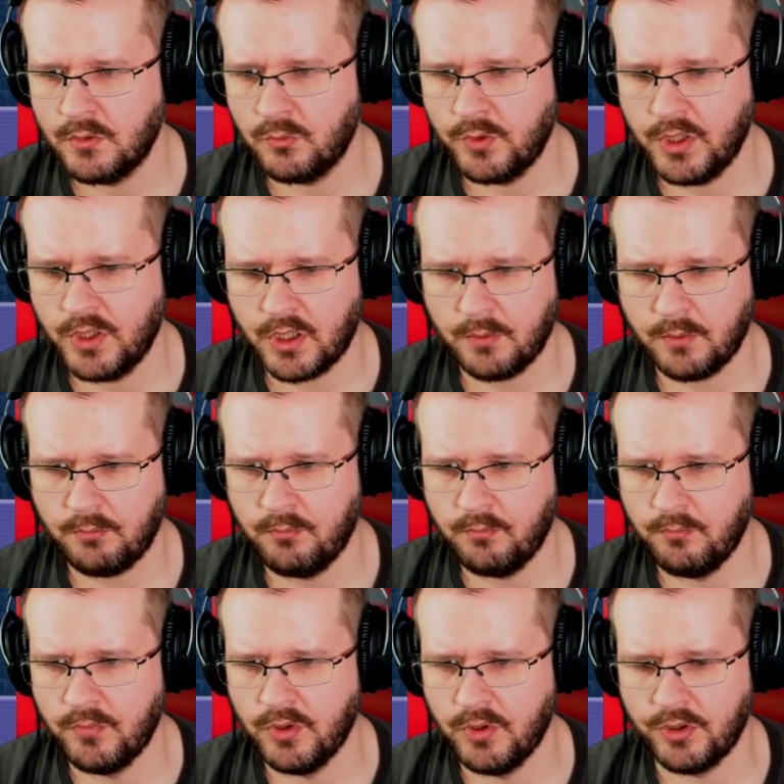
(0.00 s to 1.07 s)
We had a
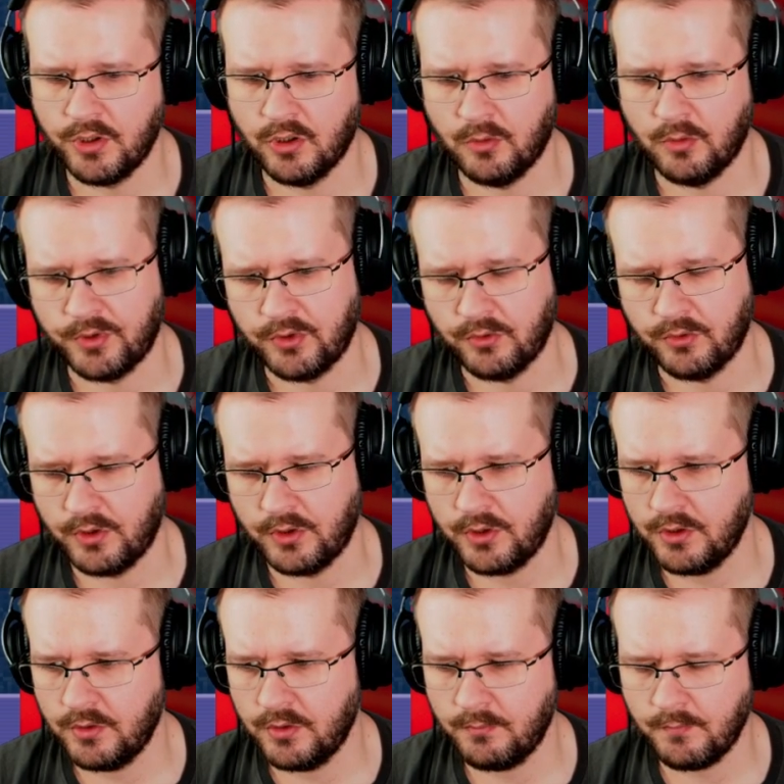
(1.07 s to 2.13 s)
birdie opportunity
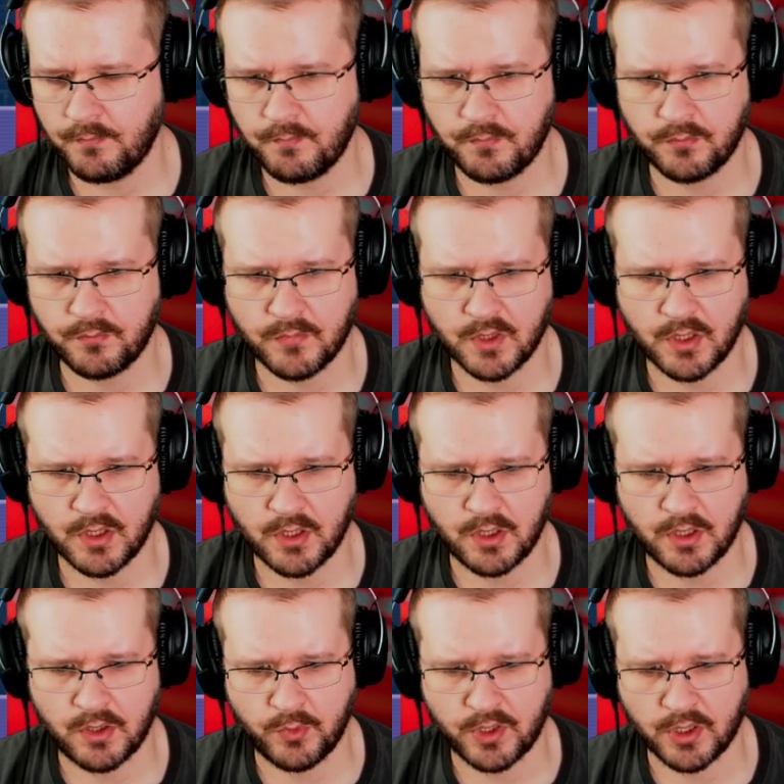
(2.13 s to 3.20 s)
here,
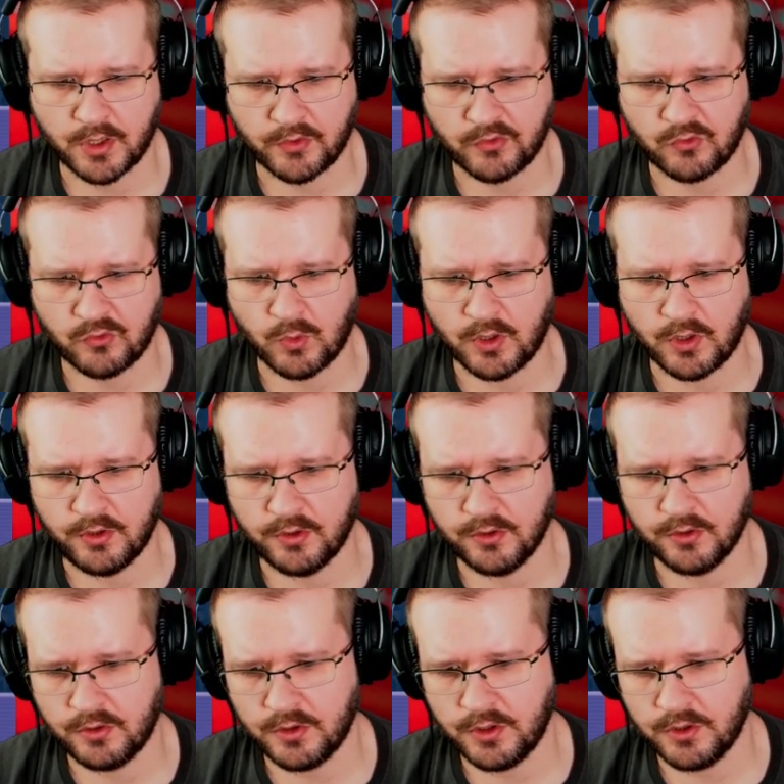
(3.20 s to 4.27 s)
and we kinda
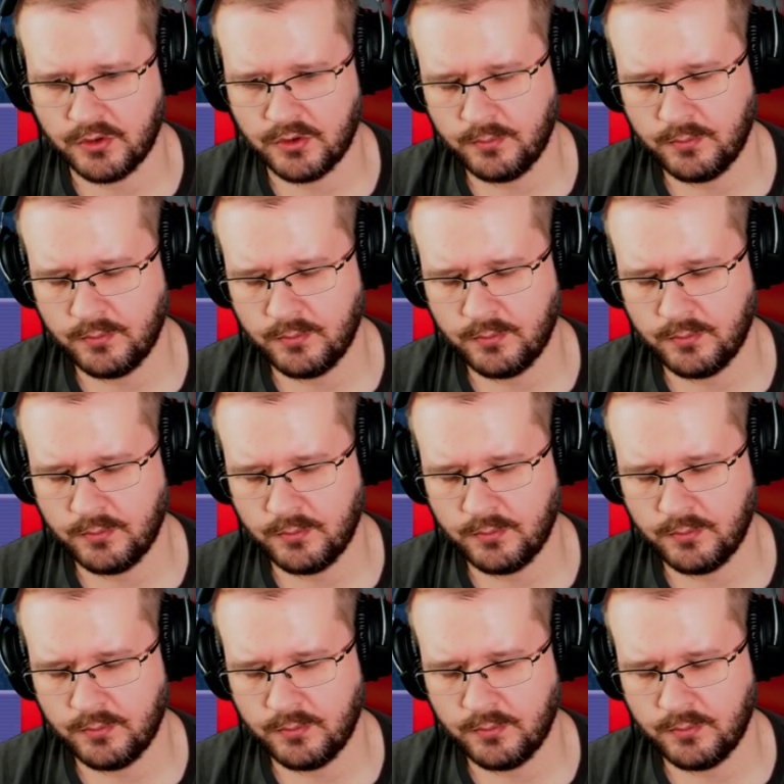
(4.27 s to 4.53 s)
squandered it.